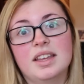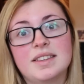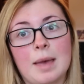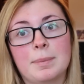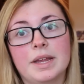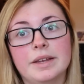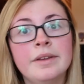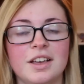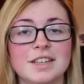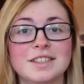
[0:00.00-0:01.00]
it's
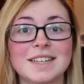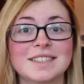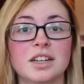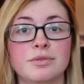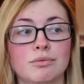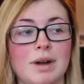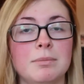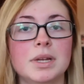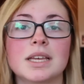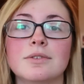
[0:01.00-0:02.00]
happening. Okay, so that's enough
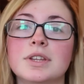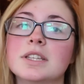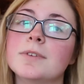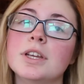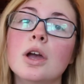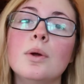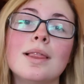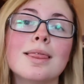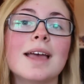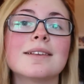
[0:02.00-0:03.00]
rambling for this video.
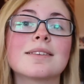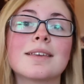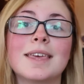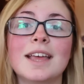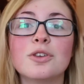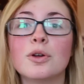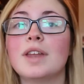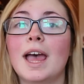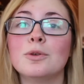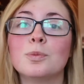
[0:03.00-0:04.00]
Let's get
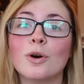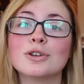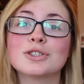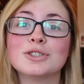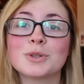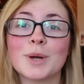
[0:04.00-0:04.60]
on and watch the